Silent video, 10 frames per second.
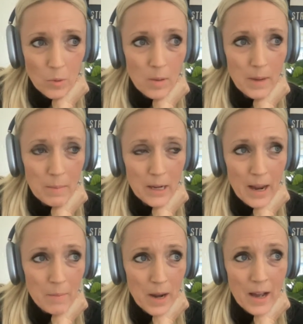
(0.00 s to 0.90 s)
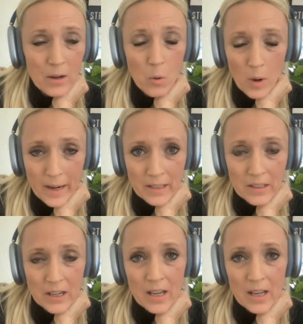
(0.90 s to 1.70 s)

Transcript: well, maybe I'm not quite